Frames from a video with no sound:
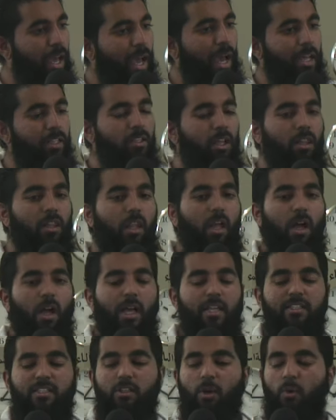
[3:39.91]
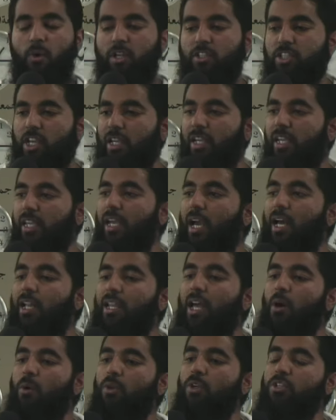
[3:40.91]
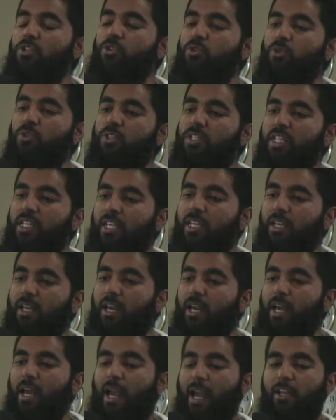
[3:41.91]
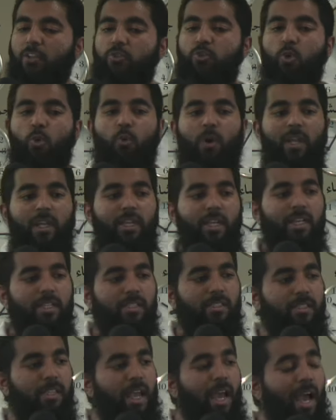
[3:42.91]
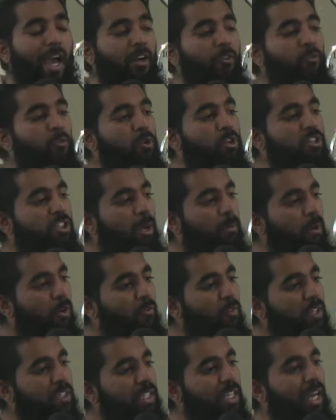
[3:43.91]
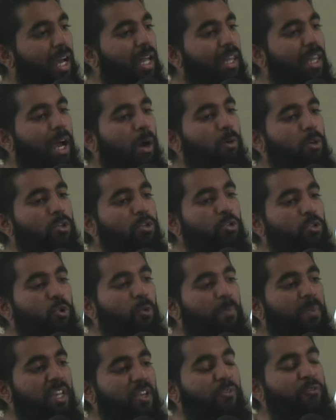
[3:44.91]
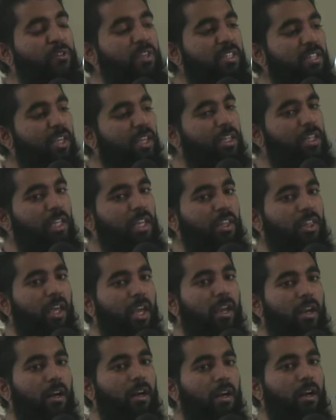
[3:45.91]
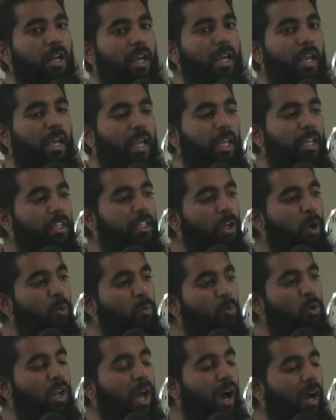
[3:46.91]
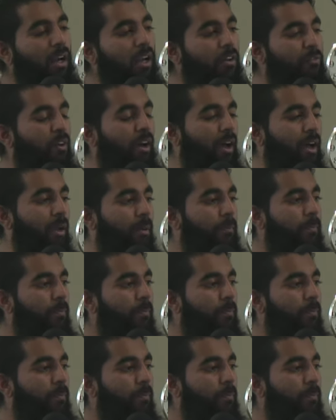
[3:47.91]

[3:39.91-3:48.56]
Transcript: And Allah Azza wa Jal, He allowed us to see and to witness. And for some of us, He allowed us to be physically there in Yawmul Arafah.